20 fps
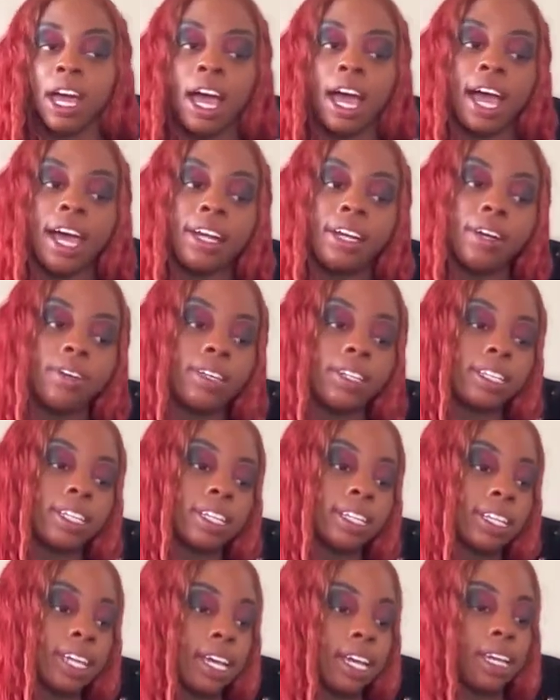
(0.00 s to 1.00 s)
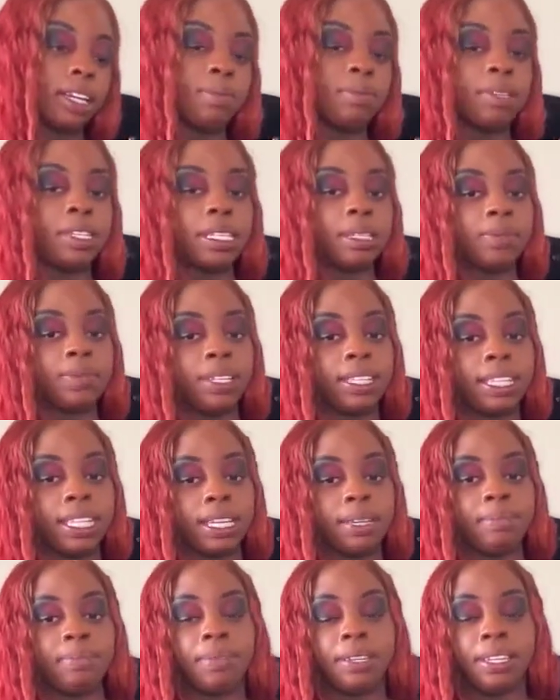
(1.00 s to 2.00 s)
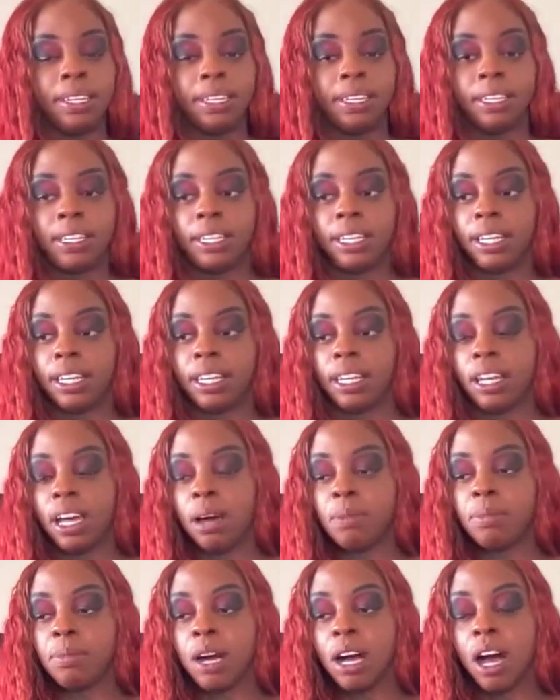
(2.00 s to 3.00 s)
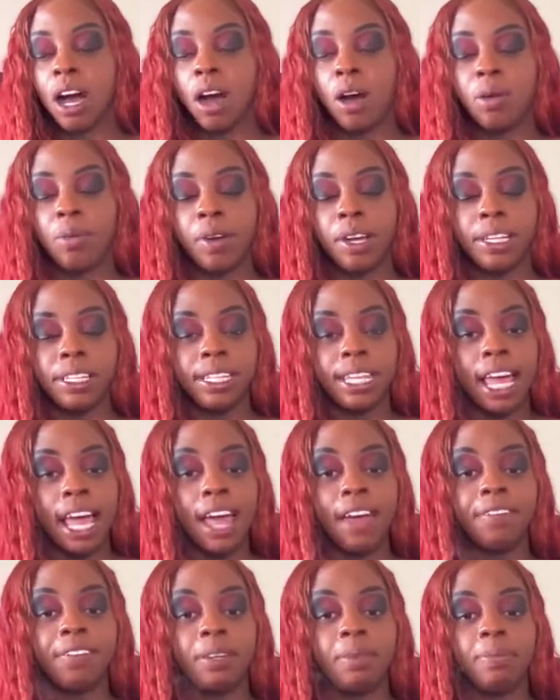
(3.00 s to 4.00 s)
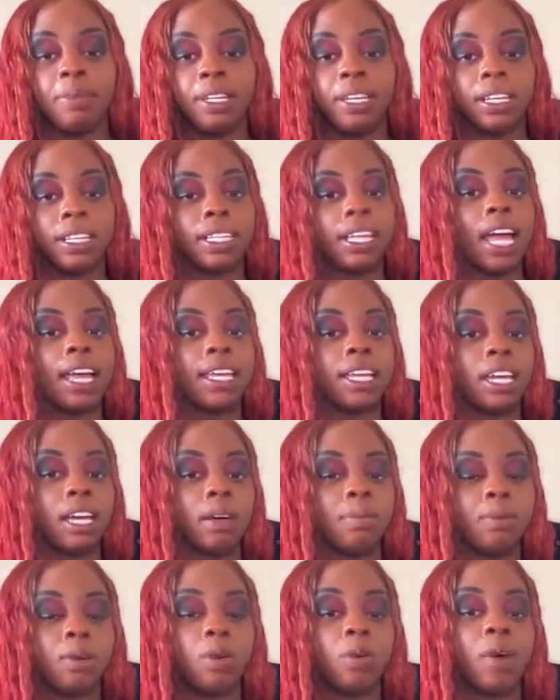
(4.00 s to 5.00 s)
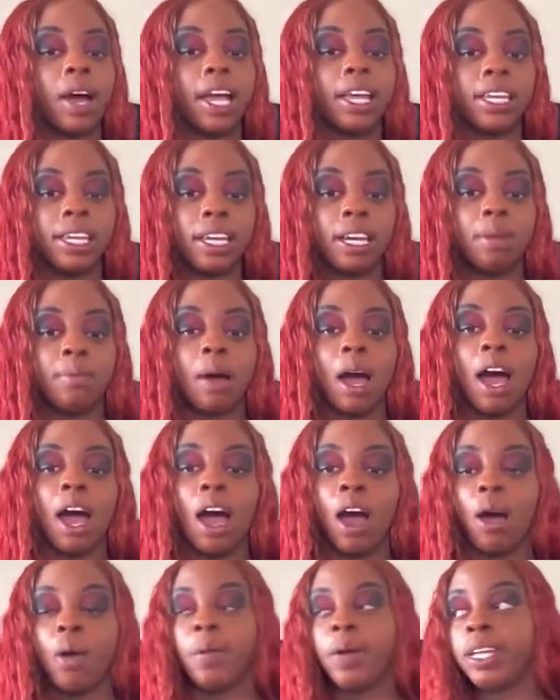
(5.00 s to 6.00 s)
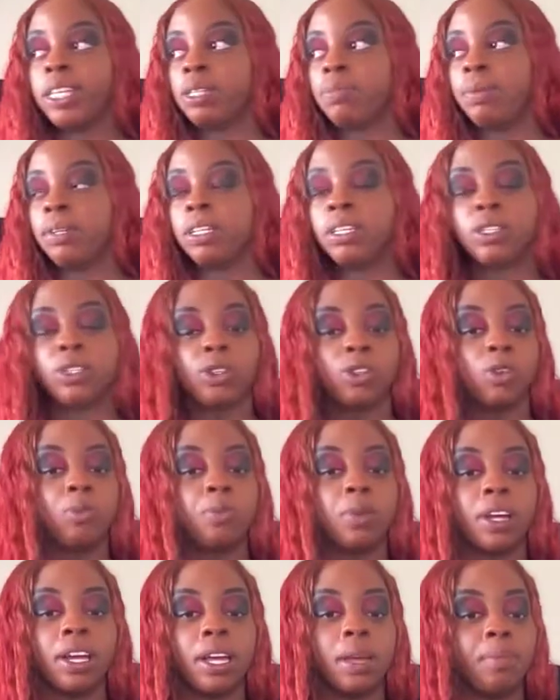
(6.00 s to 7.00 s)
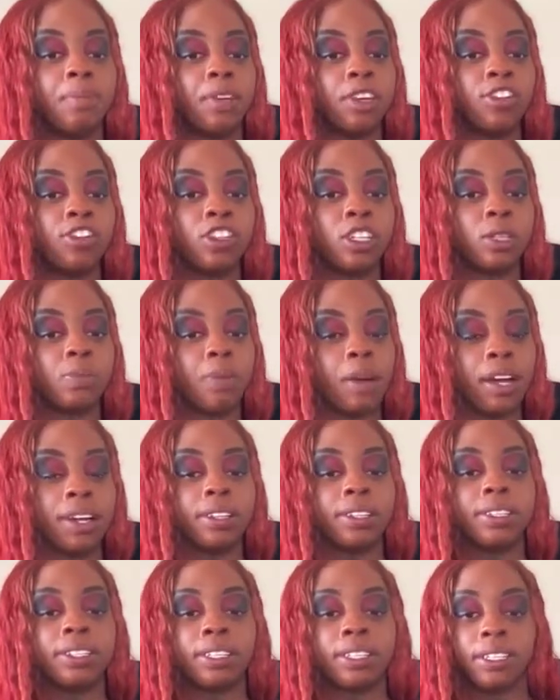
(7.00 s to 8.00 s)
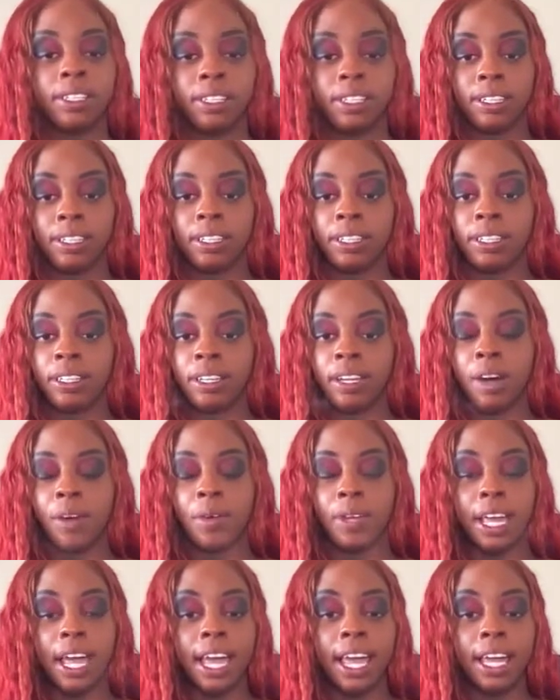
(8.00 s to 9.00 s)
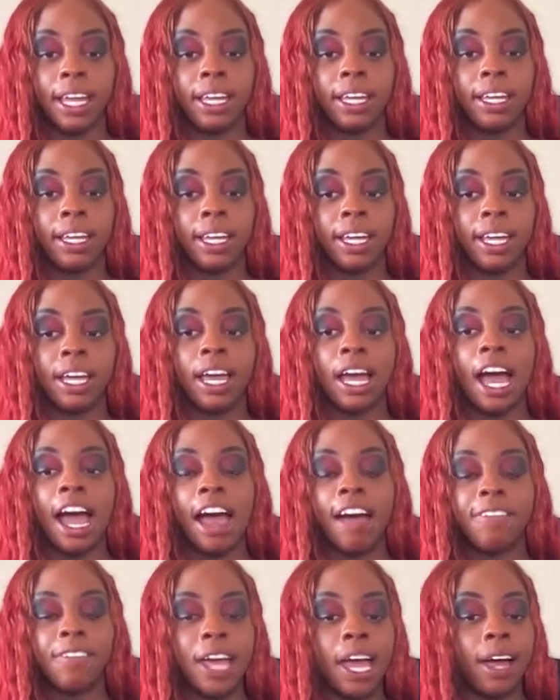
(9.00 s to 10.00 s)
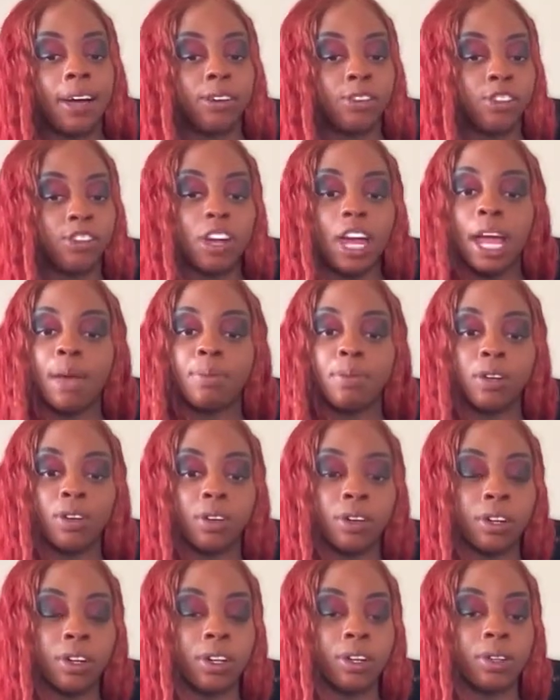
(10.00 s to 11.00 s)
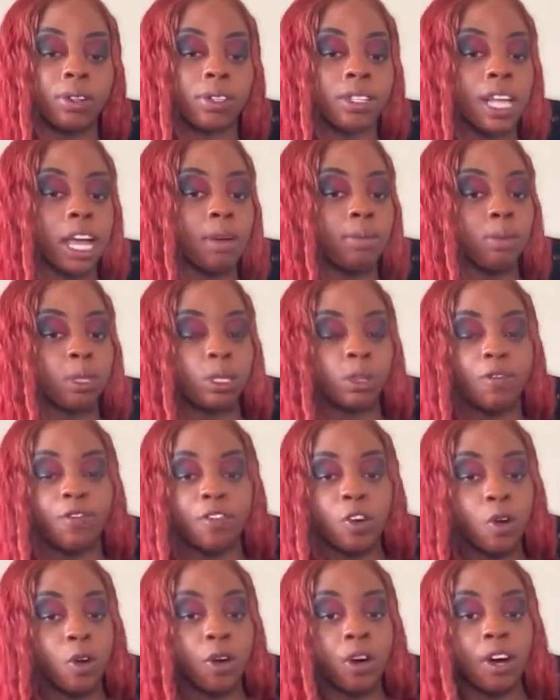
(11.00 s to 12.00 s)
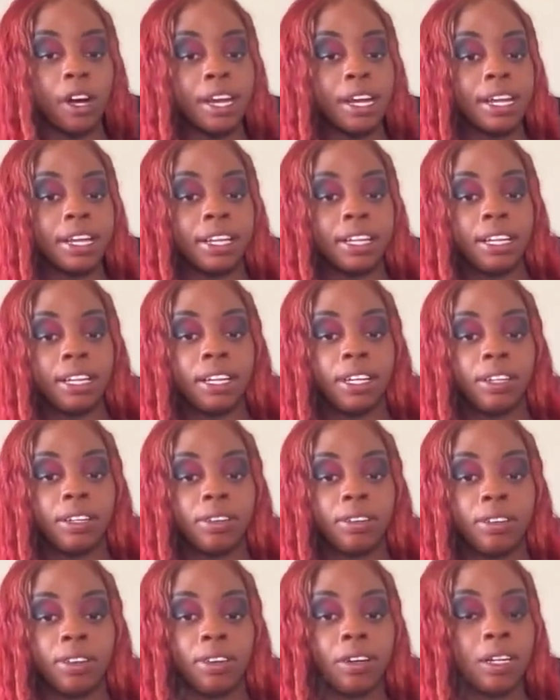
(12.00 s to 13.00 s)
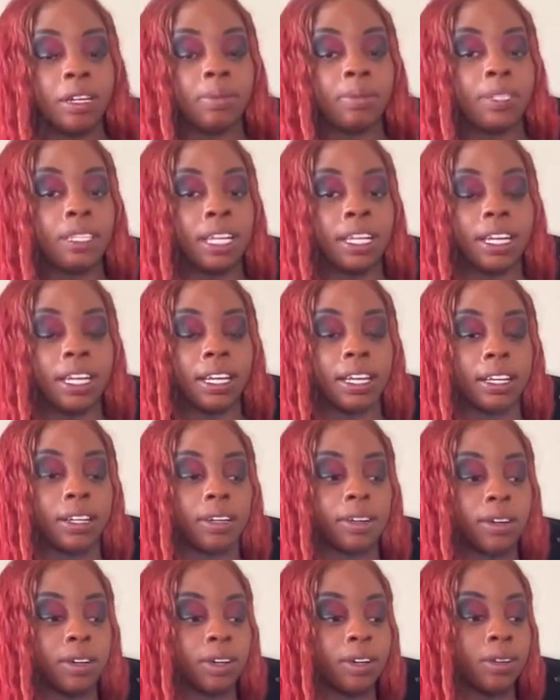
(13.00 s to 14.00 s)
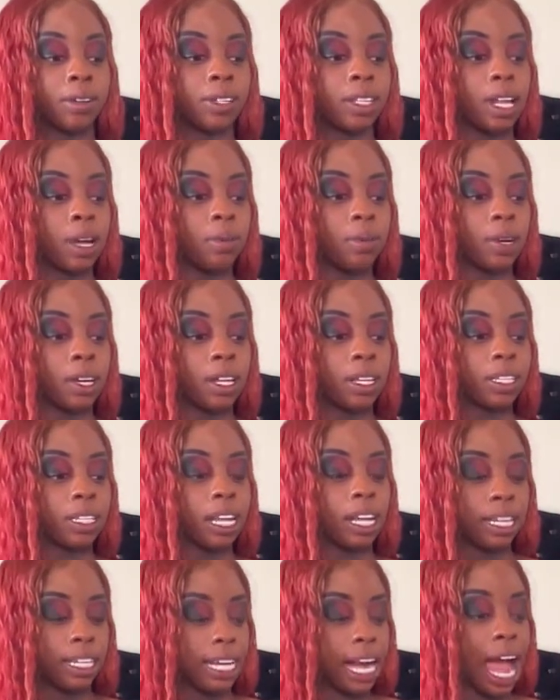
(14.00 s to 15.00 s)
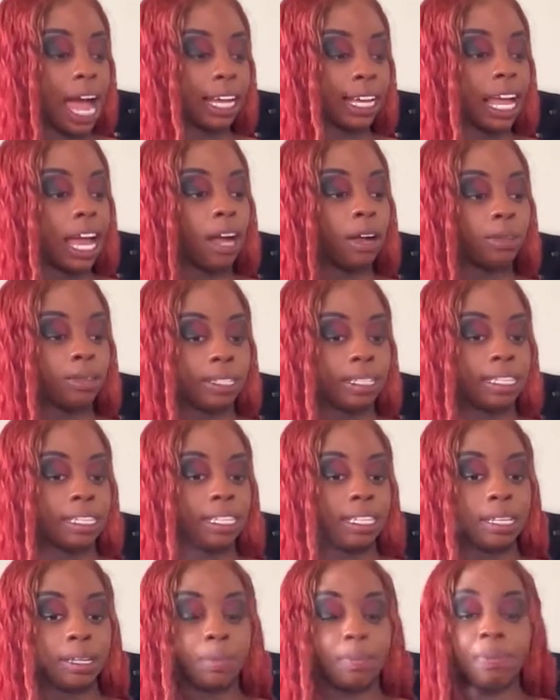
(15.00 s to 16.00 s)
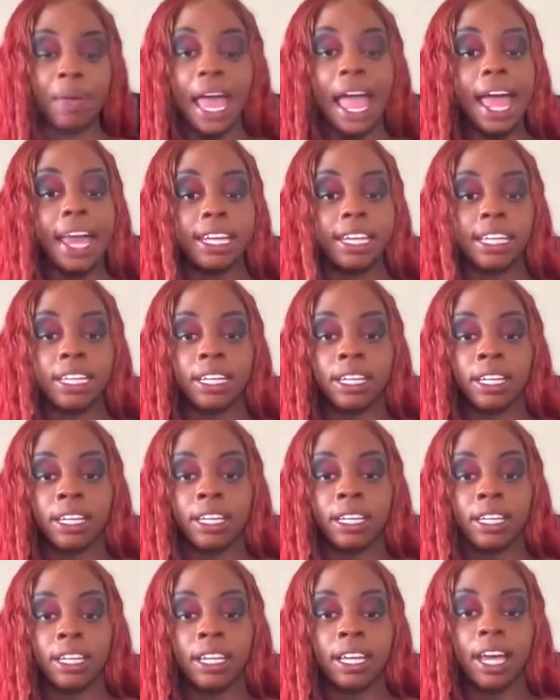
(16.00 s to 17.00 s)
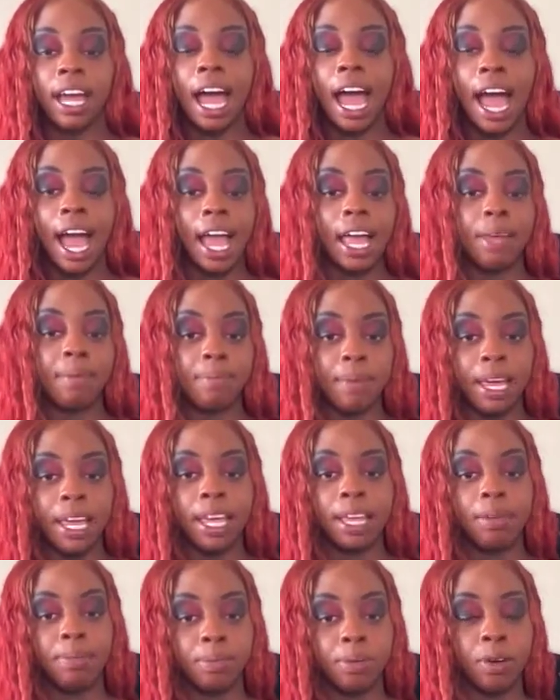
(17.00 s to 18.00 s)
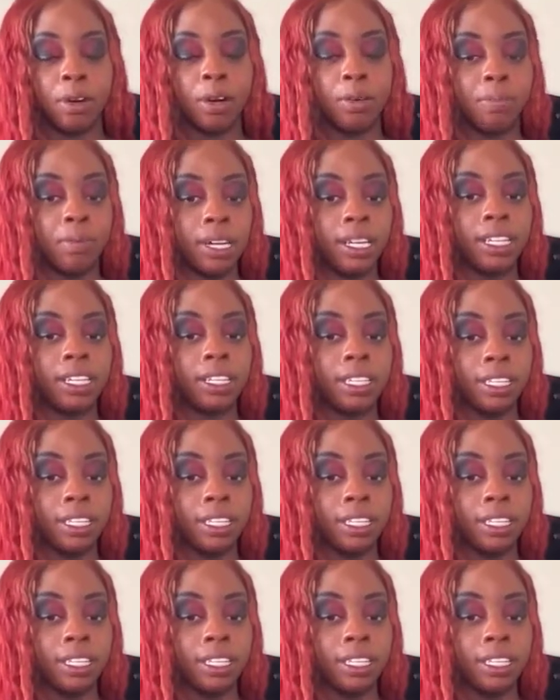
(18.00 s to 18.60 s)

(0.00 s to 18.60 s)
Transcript: I know that the game is within me, and I'm going to always have it because I am who I am. i always been a super ambitious person, okay? I've outtrapped girls that was foreign, you know what I'm saying? Girls that was a knockout 10 baddie. I made more money